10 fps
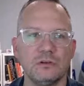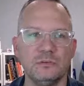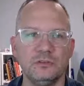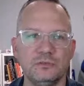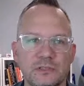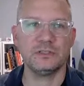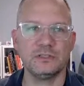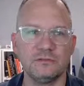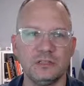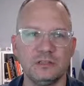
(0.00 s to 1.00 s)
I'll move
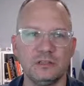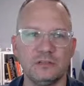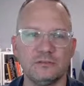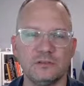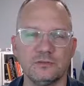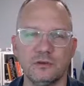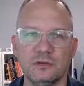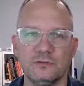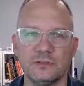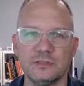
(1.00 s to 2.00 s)
myself down here for
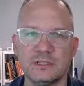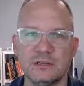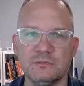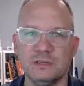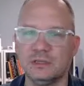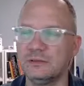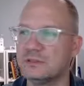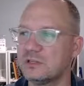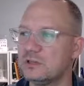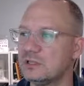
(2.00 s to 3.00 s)
the time being.
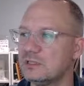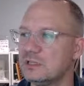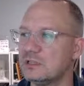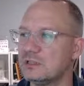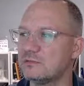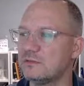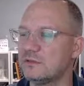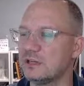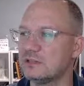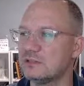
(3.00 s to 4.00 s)
So you can see this. We've
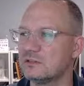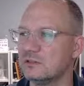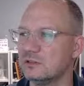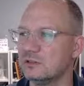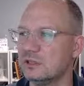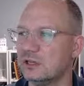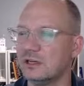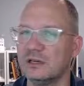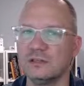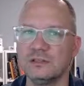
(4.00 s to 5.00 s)
got this
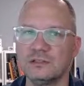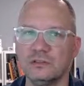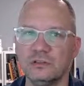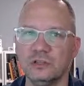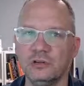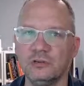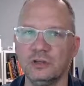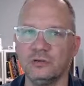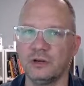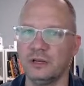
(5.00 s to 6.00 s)
little
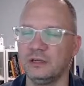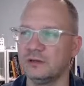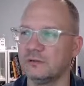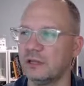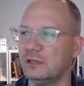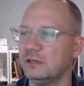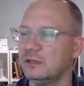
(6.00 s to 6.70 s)
logo right here, right?